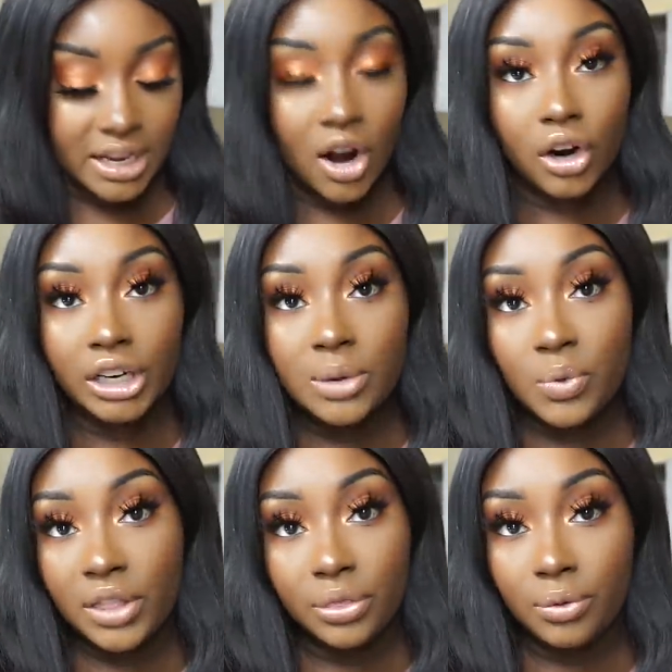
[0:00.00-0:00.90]
I already
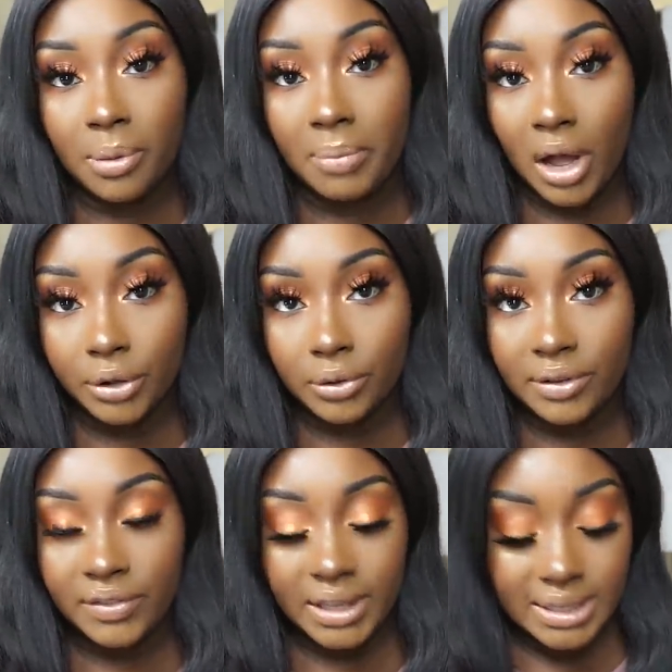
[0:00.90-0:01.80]
went through a bottle
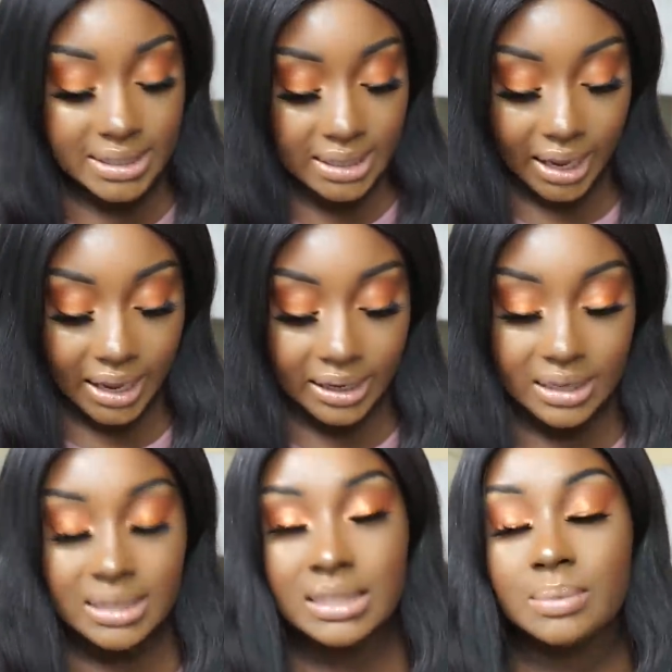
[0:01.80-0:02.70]
of this and
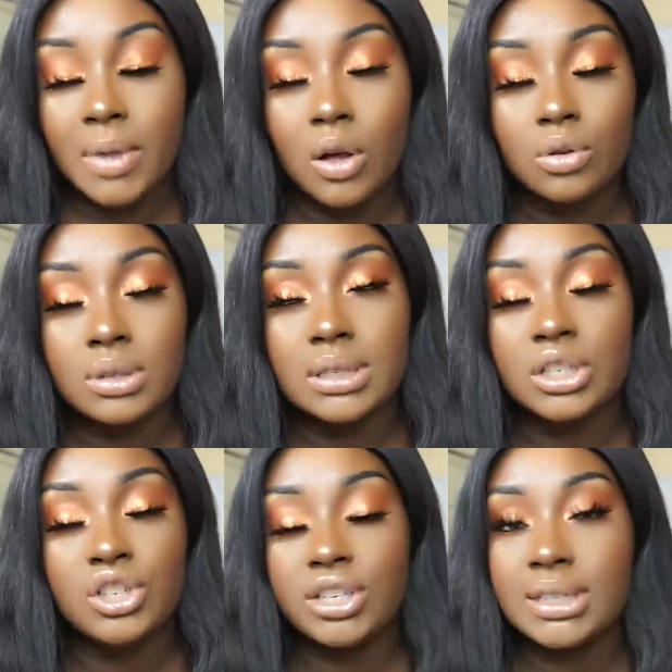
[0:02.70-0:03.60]
it smells
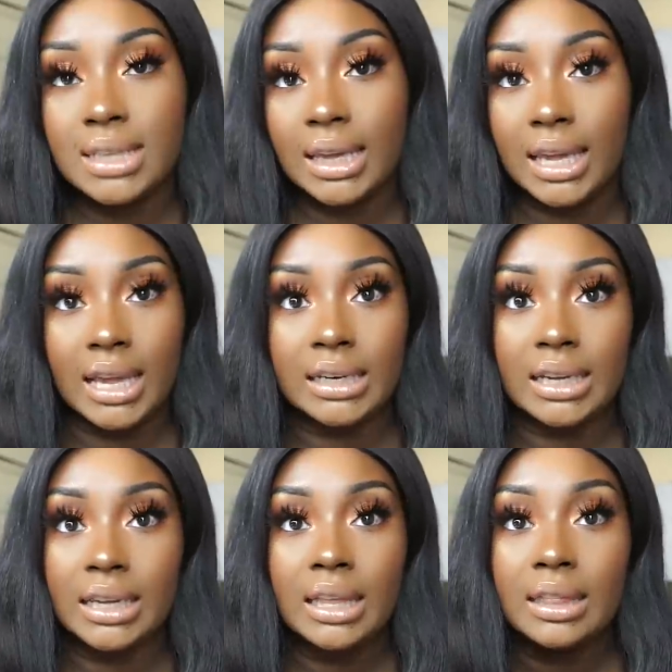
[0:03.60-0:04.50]
just like
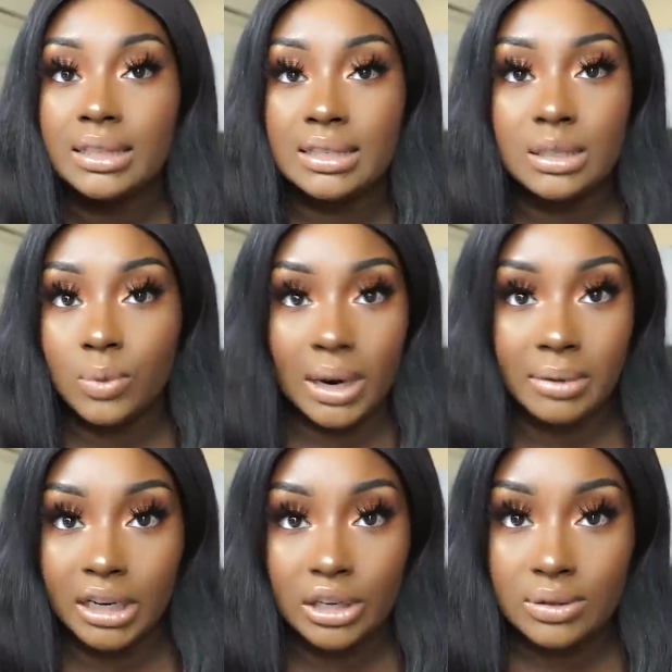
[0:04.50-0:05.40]
candy. This is what I'm
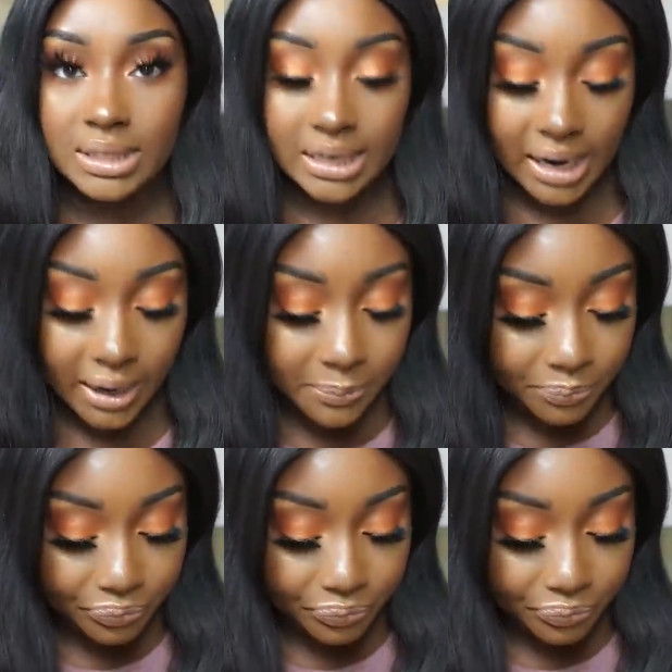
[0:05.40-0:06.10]
going to use today.